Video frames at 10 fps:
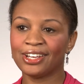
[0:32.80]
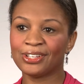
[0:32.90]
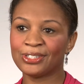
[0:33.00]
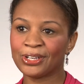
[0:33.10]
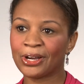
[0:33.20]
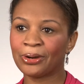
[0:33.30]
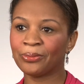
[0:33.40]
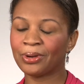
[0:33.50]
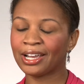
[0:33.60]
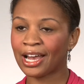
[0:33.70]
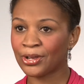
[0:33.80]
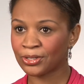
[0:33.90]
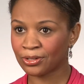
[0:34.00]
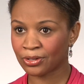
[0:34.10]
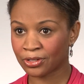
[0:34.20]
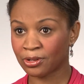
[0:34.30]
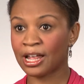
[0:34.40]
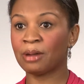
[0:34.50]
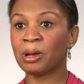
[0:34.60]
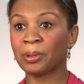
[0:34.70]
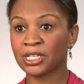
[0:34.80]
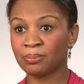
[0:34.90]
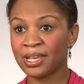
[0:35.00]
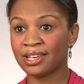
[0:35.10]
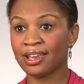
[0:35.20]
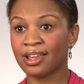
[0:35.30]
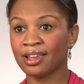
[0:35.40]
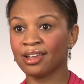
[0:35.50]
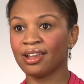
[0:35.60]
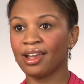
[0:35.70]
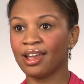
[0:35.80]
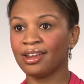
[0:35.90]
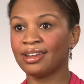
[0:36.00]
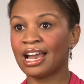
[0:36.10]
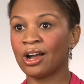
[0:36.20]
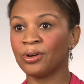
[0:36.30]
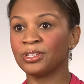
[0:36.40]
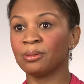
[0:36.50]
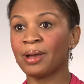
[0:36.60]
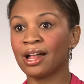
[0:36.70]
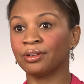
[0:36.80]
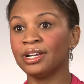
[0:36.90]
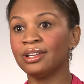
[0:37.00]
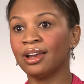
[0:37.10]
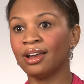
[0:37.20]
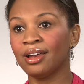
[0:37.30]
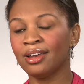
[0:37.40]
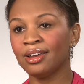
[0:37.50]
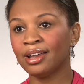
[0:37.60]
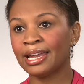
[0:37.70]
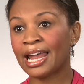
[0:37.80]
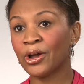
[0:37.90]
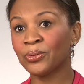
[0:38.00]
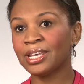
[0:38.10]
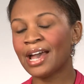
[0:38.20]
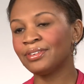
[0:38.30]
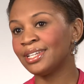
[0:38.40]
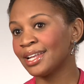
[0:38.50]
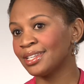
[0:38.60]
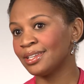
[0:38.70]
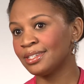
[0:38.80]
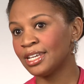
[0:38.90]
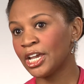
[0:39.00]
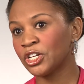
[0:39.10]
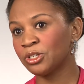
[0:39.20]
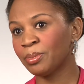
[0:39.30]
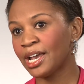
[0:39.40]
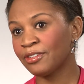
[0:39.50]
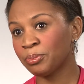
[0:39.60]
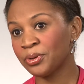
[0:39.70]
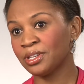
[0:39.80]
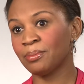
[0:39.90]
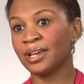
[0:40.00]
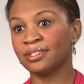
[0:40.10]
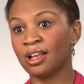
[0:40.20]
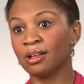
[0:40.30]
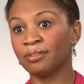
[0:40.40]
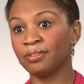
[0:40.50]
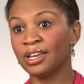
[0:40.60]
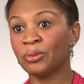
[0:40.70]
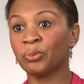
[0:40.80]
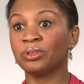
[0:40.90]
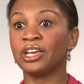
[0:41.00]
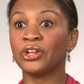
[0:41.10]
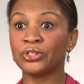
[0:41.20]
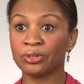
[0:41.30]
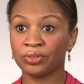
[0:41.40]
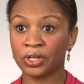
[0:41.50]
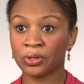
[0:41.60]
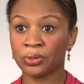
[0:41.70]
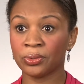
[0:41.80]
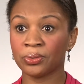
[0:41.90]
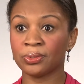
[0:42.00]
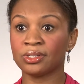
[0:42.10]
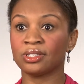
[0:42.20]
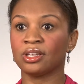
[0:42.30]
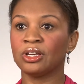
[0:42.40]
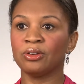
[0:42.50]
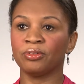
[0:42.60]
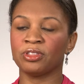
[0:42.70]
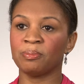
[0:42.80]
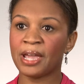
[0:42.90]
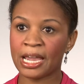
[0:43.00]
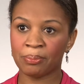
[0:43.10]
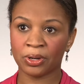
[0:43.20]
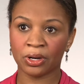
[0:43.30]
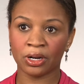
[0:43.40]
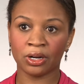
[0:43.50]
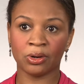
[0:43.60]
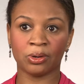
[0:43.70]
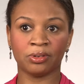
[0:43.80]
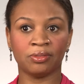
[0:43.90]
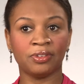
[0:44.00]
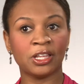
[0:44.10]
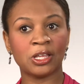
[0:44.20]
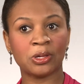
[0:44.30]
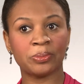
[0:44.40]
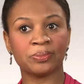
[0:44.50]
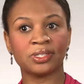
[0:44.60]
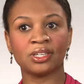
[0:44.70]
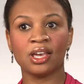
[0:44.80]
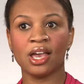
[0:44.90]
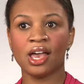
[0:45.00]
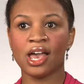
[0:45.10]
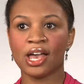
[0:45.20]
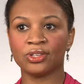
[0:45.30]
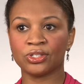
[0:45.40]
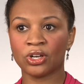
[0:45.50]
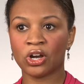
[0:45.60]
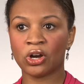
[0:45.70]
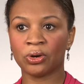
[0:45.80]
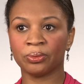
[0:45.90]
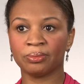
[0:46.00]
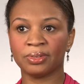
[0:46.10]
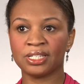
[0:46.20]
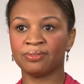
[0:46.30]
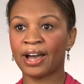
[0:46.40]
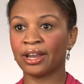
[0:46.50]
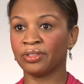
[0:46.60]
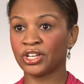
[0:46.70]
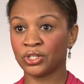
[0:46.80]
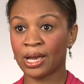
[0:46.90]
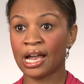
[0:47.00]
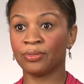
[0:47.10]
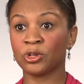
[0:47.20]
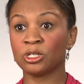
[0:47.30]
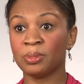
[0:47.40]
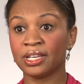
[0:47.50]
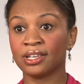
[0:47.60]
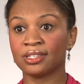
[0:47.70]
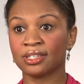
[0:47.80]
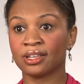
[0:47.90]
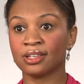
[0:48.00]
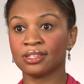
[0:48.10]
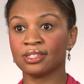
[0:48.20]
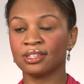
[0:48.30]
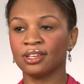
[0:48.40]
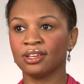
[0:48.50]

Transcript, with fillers: And so I got used to a lot of public speaking. And now, as a ballerina, I not only have to dance on stage, but I have to present myself with interviews for the paper or for films. And so it's vital that you have those speaking skills.